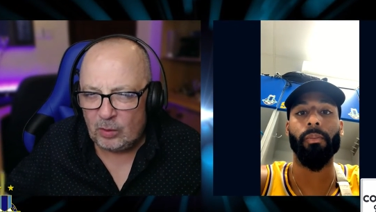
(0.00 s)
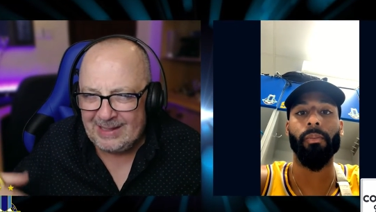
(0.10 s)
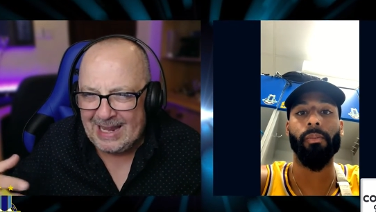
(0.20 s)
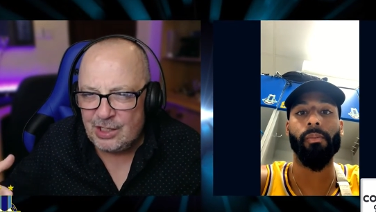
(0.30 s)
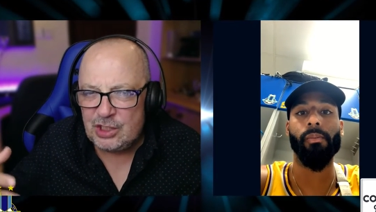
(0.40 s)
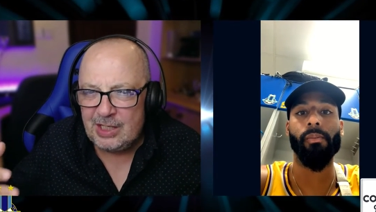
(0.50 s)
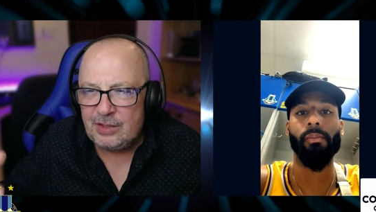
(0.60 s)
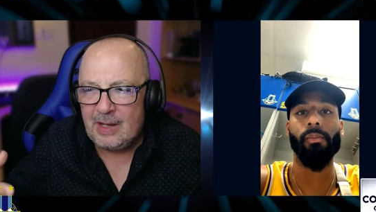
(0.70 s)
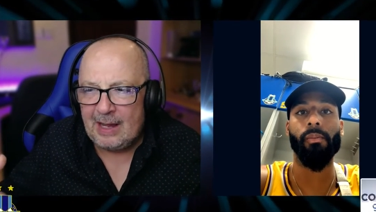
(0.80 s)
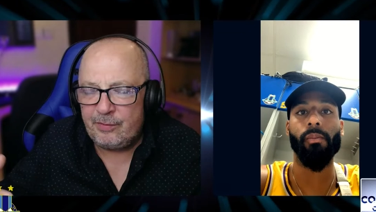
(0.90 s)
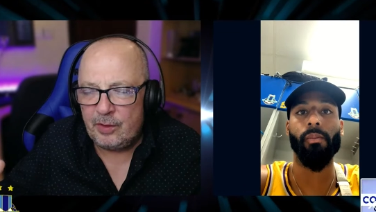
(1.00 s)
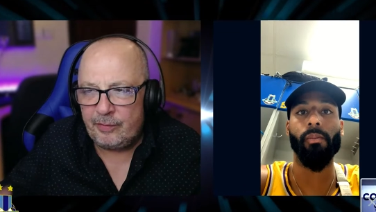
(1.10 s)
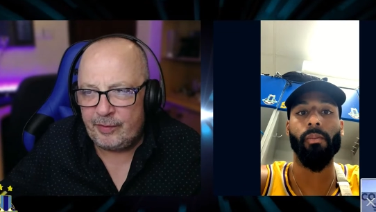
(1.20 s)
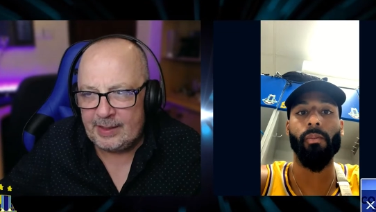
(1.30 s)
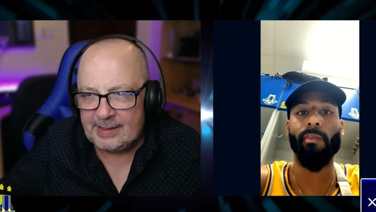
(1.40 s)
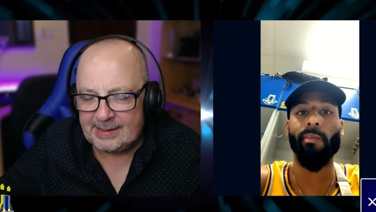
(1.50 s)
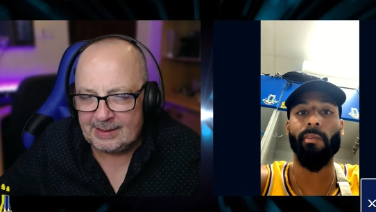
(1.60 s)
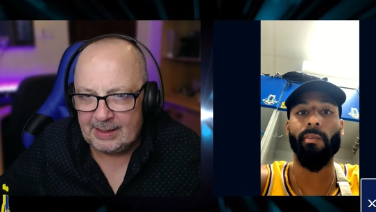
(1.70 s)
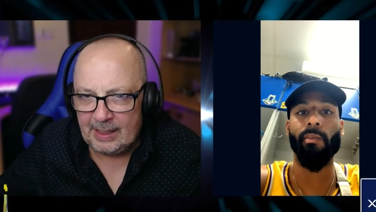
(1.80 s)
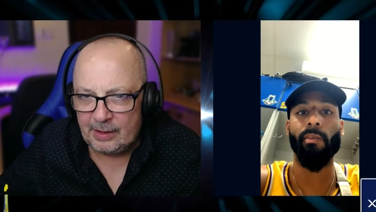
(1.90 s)
Speaker 1: at what age did you have your
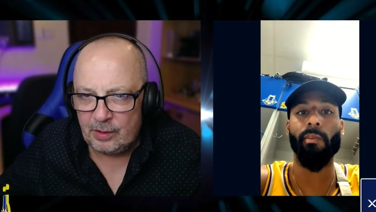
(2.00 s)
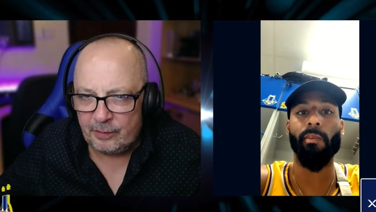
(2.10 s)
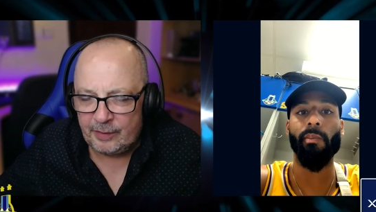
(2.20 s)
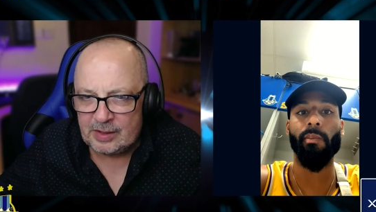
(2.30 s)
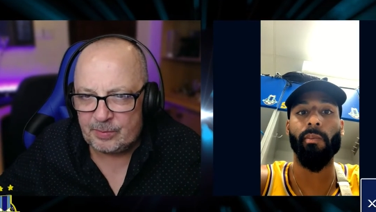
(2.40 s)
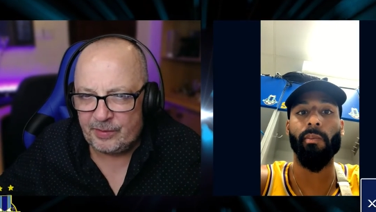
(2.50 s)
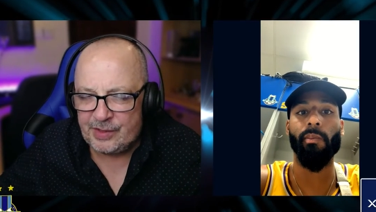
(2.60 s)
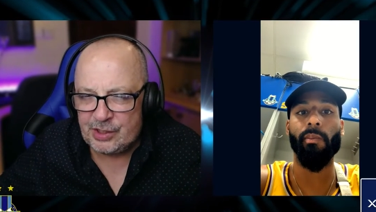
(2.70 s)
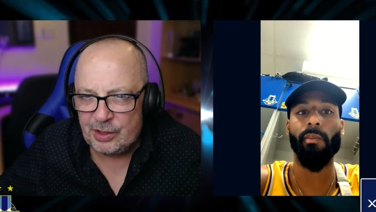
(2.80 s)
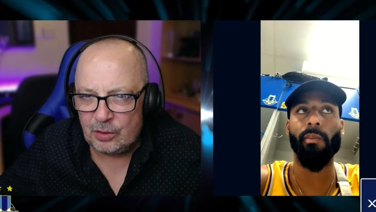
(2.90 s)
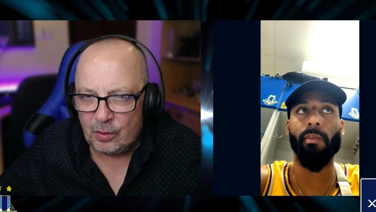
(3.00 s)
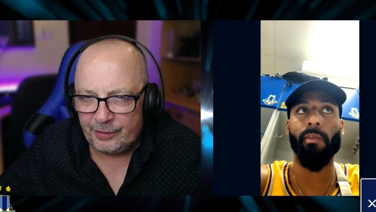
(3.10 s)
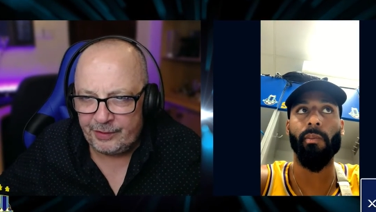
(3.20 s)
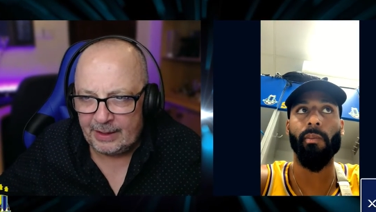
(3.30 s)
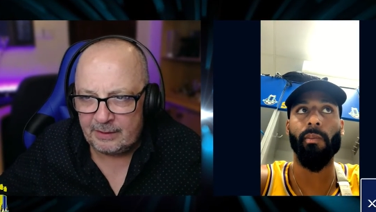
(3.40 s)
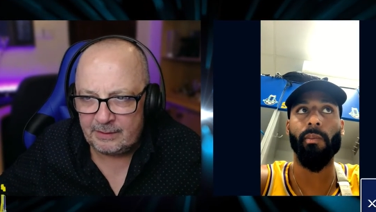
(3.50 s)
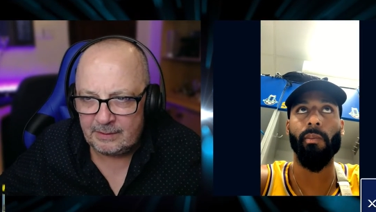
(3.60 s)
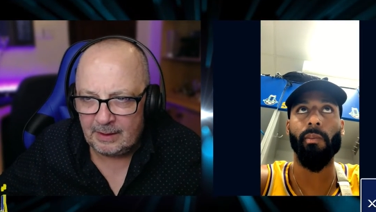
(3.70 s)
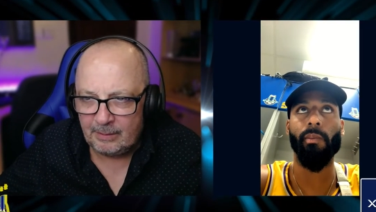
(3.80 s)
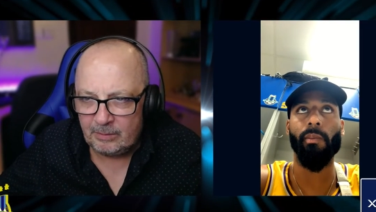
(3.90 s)
first uh, your first professional contract,
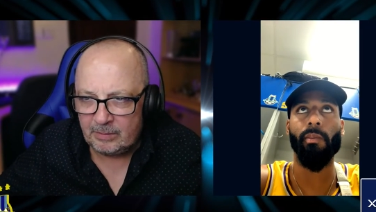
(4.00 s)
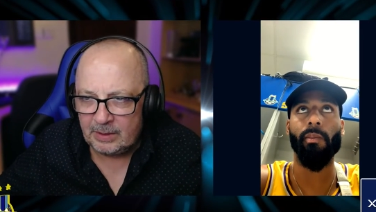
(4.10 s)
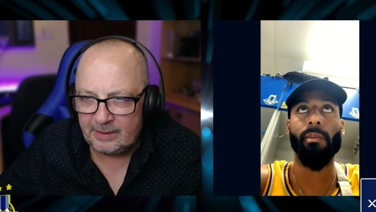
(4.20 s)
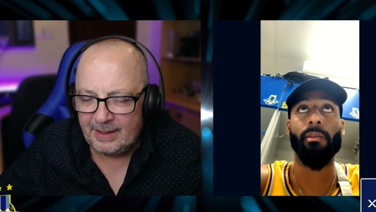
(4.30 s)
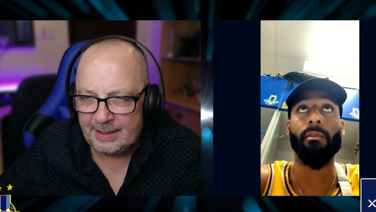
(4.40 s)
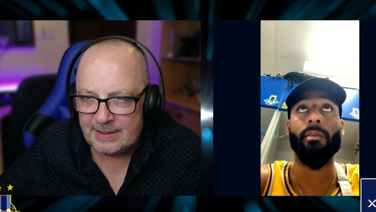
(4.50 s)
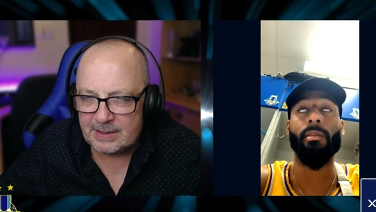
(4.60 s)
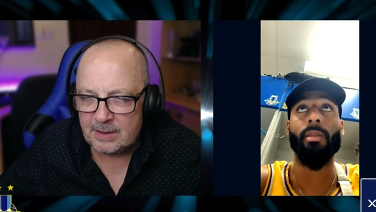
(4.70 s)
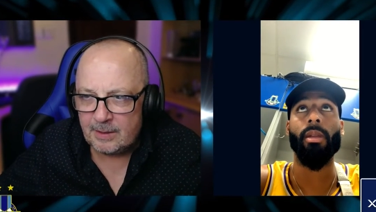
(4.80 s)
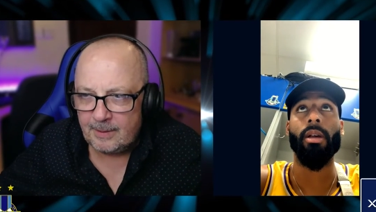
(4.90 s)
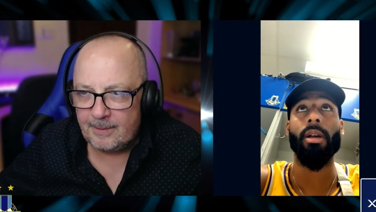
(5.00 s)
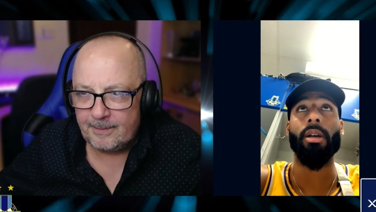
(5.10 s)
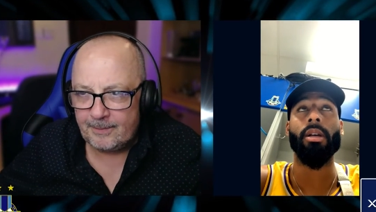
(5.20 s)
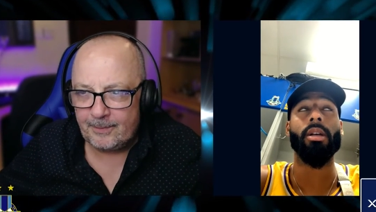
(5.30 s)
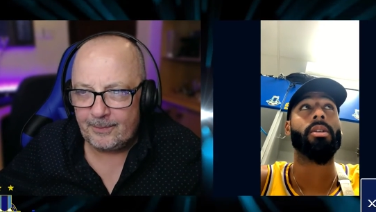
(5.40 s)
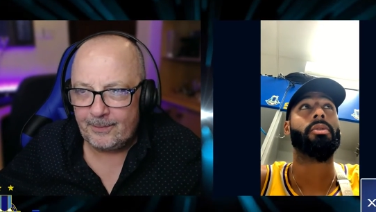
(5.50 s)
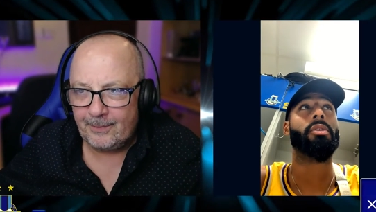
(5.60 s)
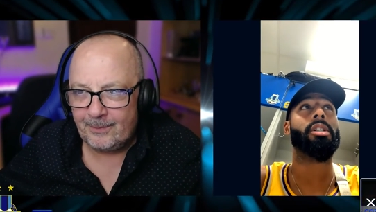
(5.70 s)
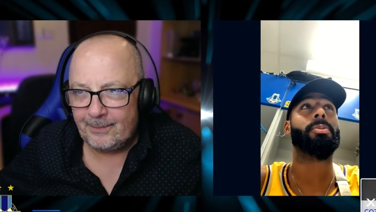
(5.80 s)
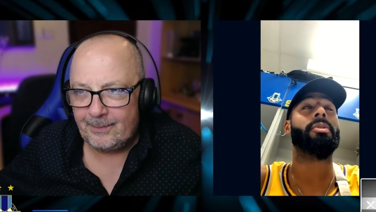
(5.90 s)
um, Terence?
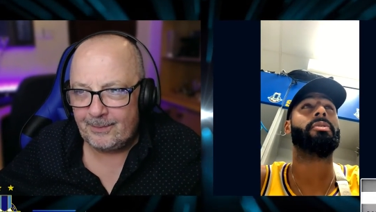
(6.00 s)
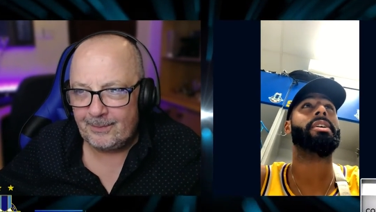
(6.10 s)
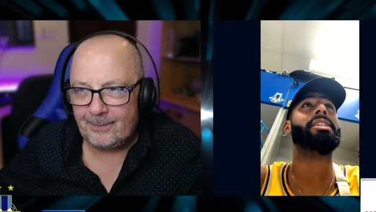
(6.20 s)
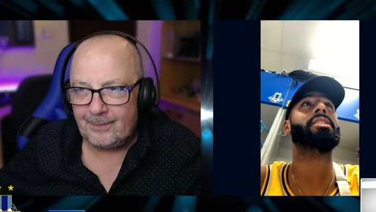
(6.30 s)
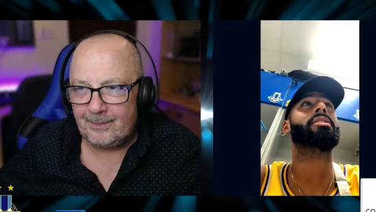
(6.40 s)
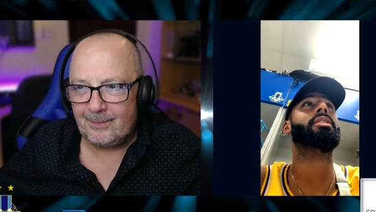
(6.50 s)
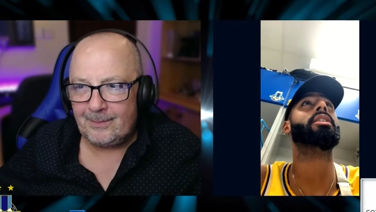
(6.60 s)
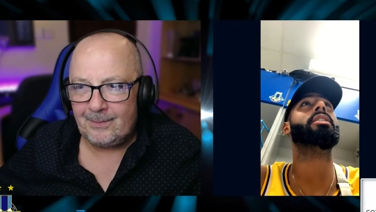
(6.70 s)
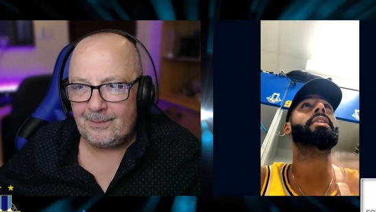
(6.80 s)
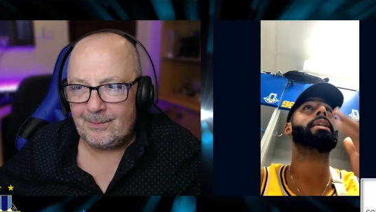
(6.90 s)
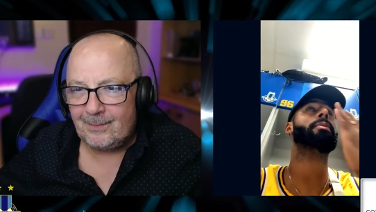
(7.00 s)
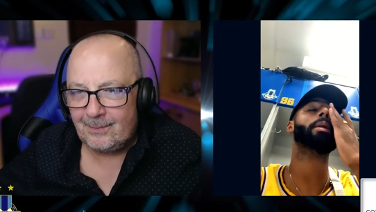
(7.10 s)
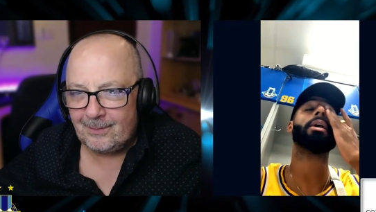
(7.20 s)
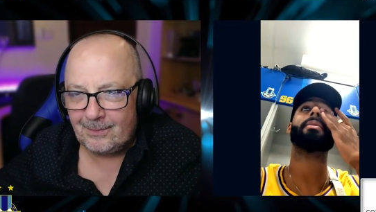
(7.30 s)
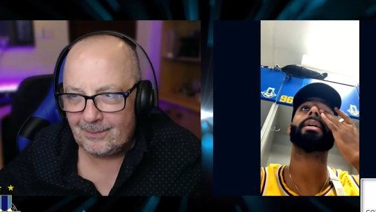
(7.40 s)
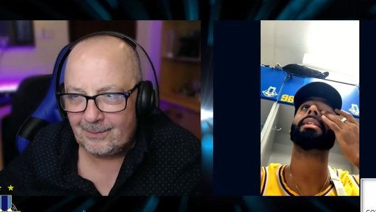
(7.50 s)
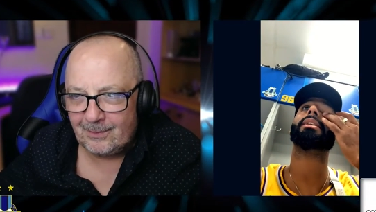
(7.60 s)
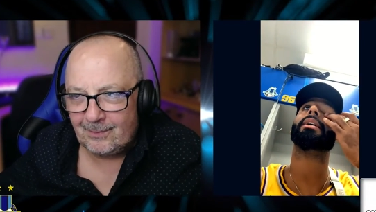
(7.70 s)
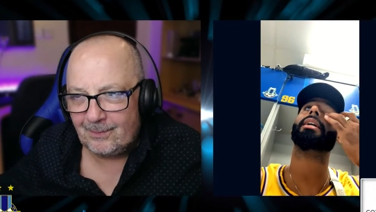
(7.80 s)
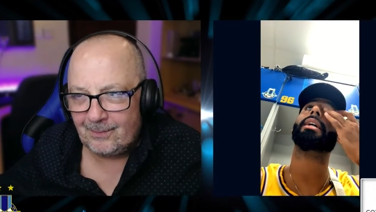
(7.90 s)
Speaker 2: First professional contract when I
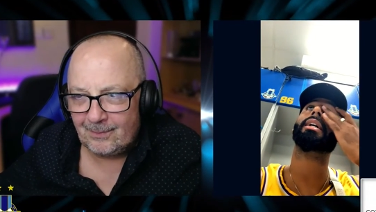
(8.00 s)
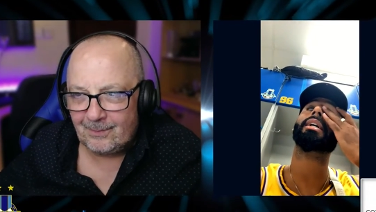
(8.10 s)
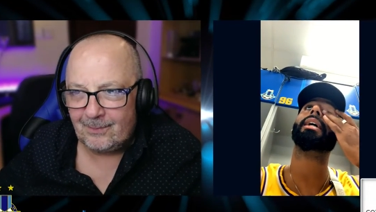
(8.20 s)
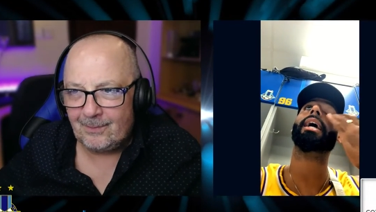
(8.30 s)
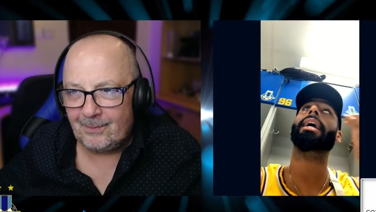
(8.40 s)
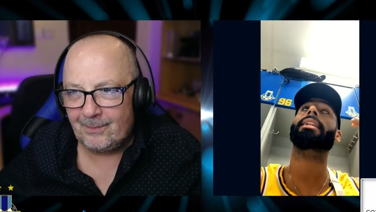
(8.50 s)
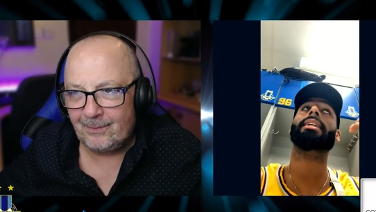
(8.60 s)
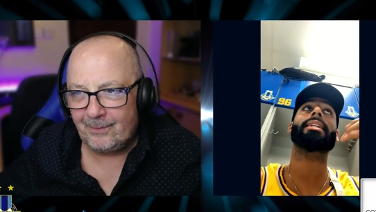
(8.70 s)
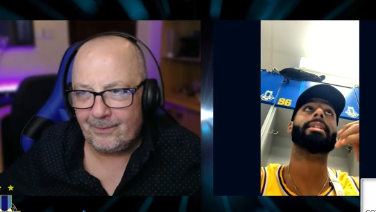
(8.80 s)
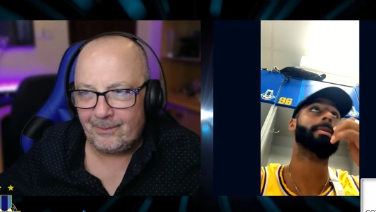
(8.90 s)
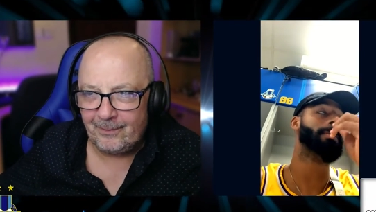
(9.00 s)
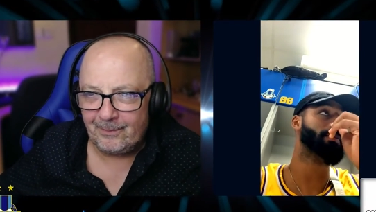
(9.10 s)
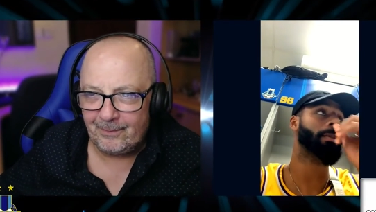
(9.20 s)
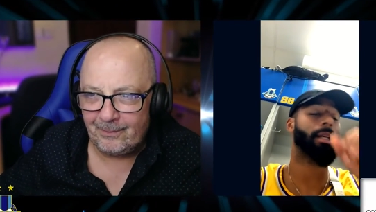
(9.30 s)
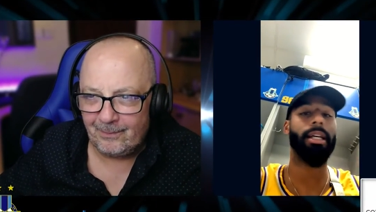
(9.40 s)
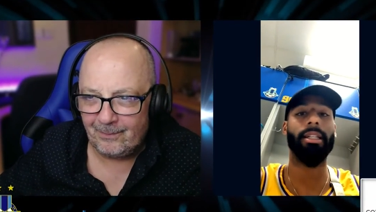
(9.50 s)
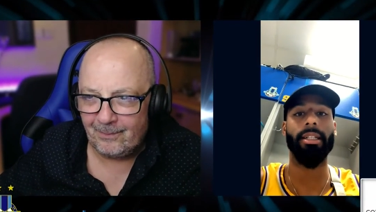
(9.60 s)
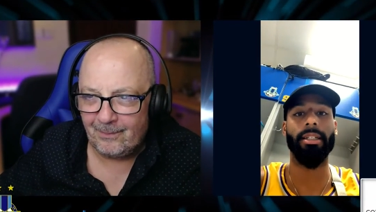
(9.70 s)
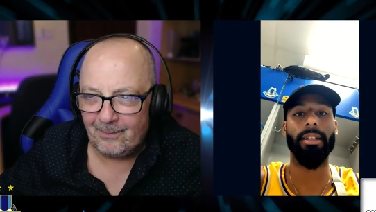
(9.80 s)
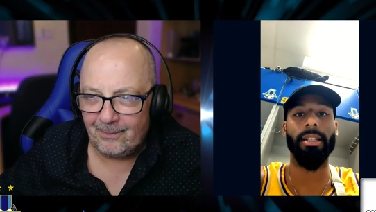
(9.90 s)
was uh, 18.
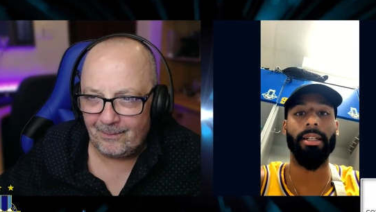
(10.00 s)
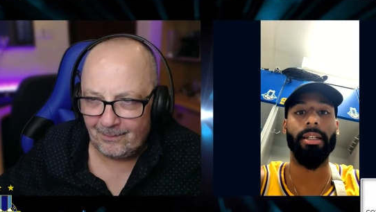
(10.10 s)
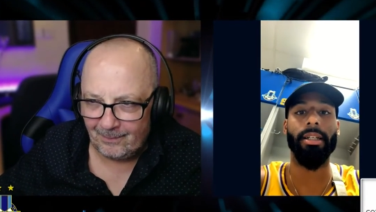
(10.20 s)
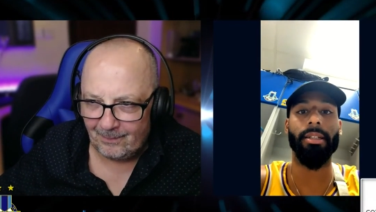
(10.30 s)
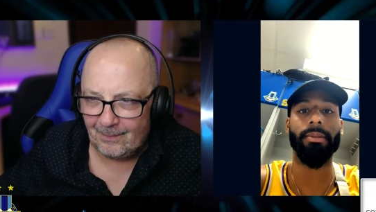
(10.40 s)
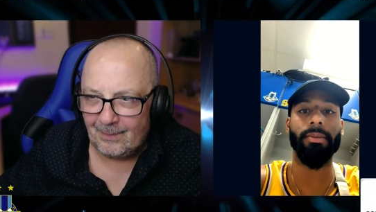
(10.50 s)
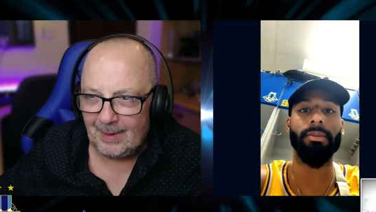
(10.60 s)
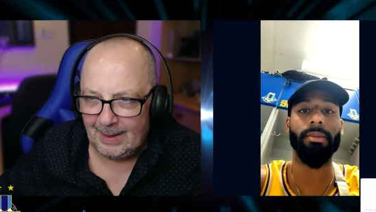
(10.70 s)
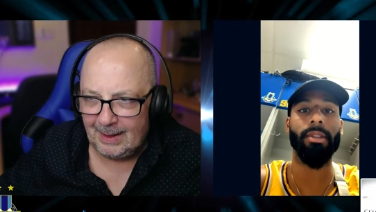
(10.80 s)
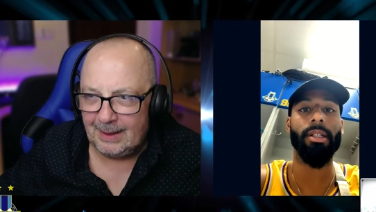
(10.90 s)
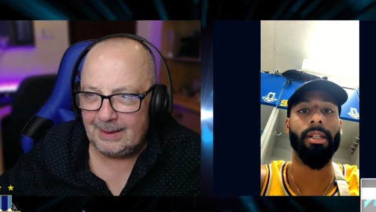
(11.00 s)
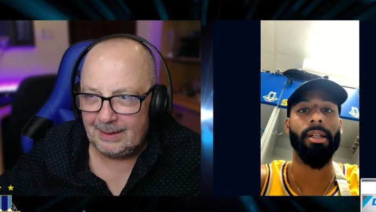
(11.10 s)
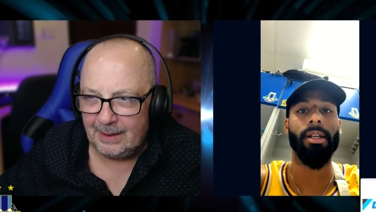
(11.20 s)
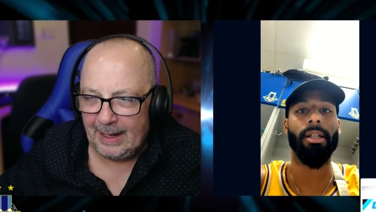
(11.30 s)
18, yeah, yeah. Uh-huh.